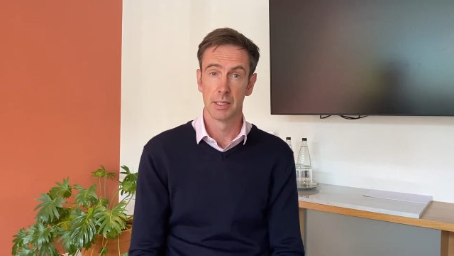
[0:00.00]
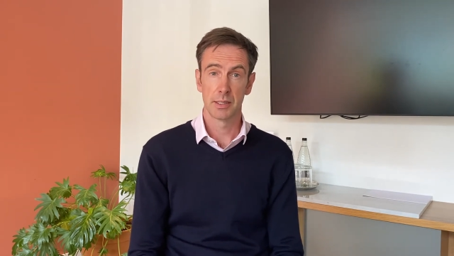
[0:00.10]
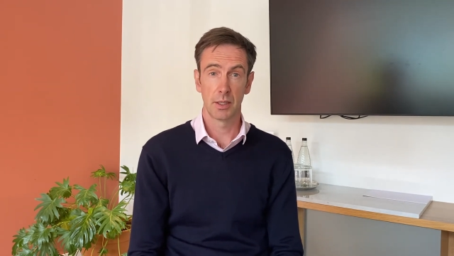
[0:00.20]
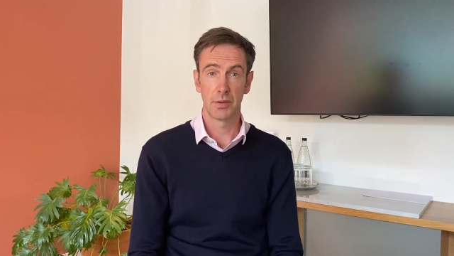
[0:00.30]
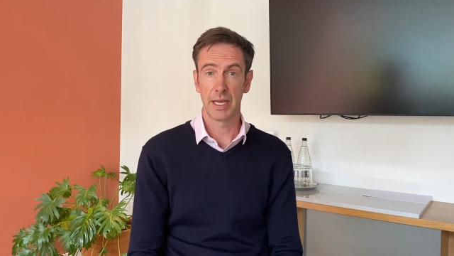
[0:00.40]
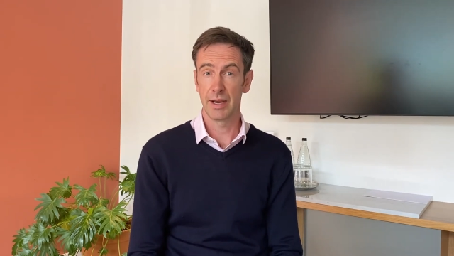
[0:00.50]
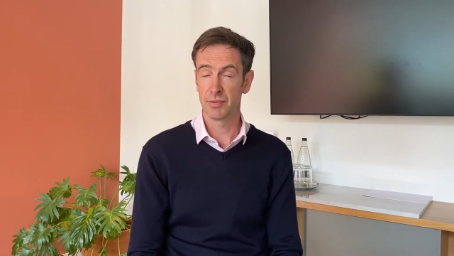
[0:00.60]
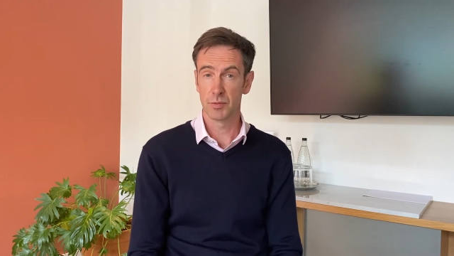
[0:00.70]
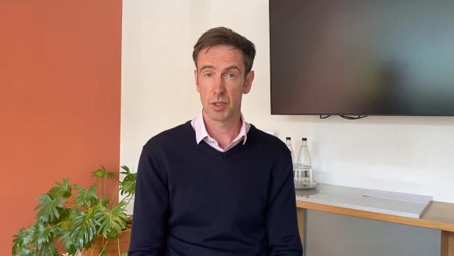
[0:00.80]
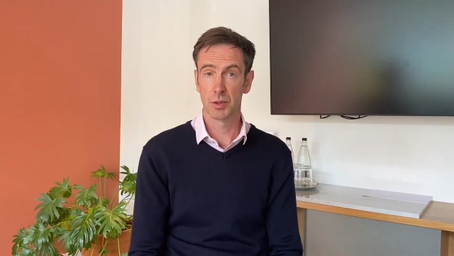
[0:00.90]
so they
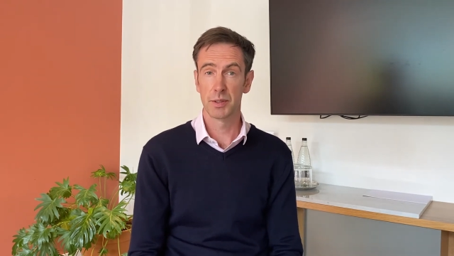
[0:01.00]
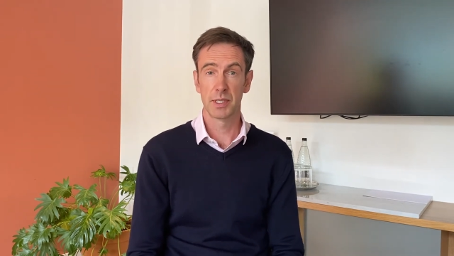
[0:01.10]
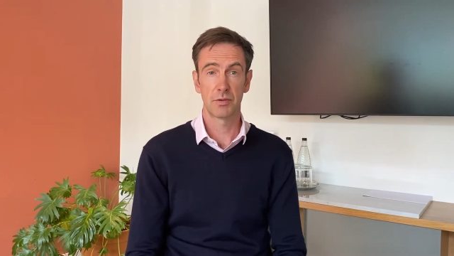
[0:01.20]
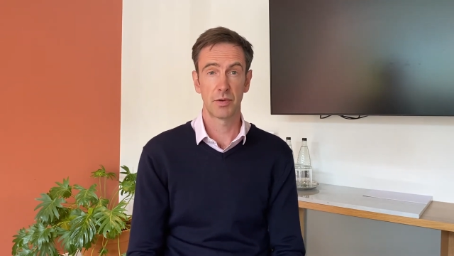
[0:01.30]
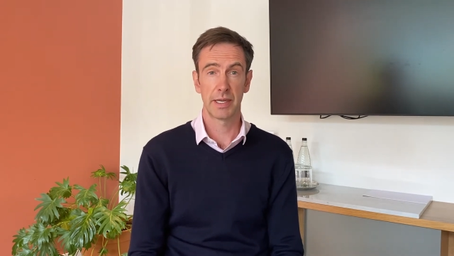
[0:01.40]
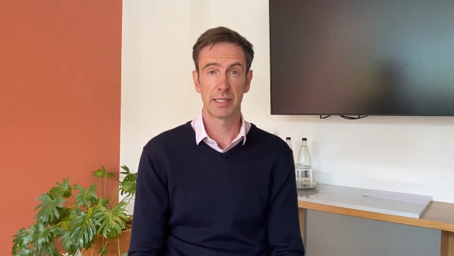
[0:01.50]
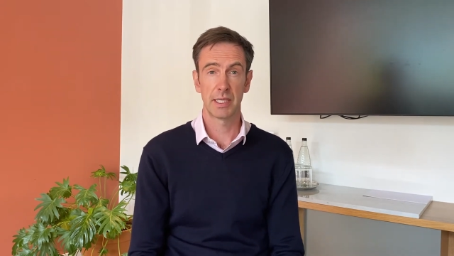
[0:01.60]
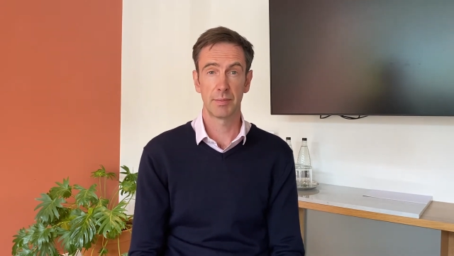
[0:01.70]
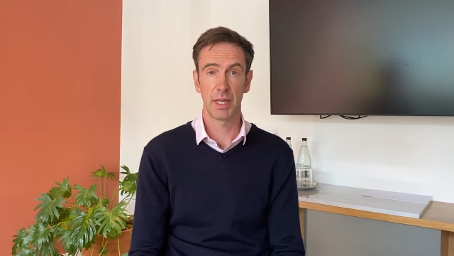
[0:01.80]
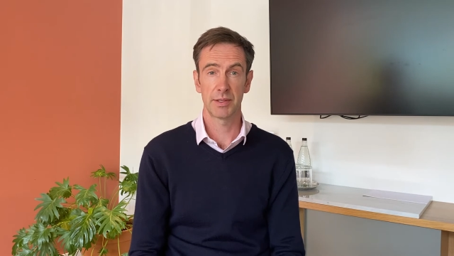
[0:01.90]
haven't recruited for
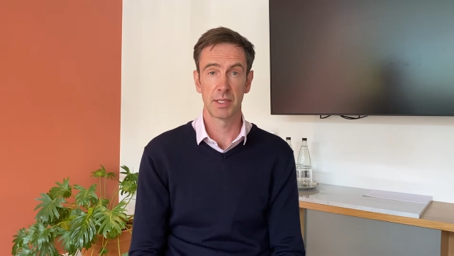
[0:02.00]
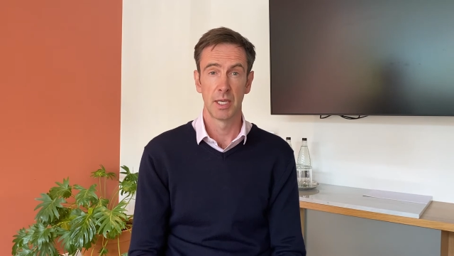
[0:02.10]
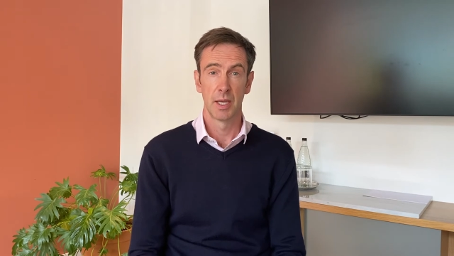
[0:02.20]
18 months.